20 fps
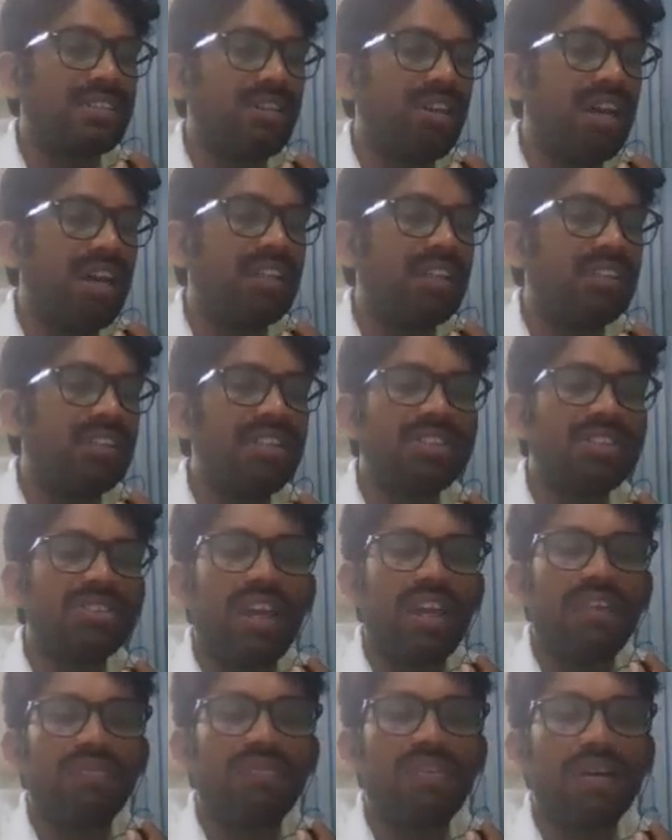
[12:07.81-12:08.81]
or this
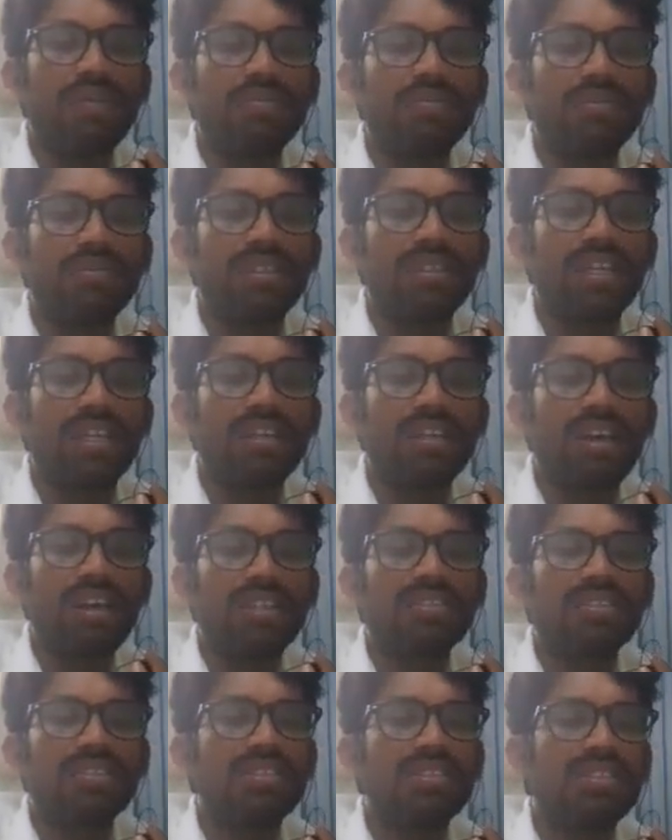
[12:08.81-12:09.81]
type of
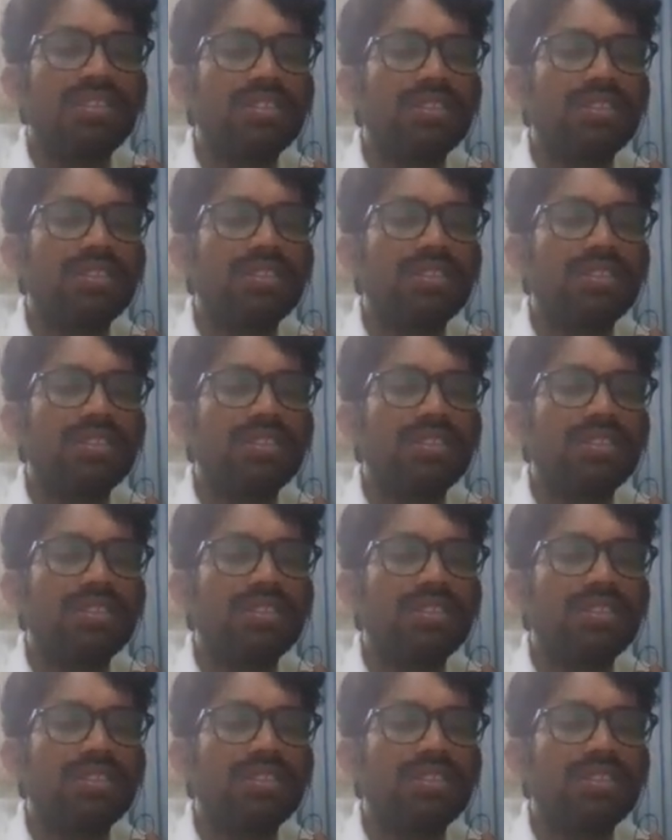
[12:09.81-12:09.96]
catalysis is